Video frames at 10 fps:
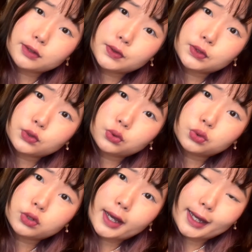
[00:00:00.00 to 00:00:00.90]
to
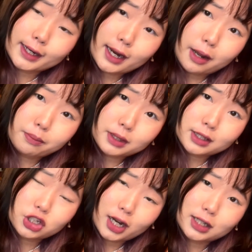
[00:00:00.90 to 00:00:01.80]
school and happy
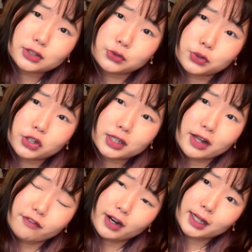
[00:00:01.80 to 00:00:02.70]
Chinese New Year in
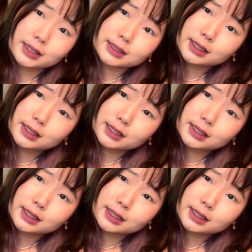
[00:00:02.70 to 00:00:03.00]
advance.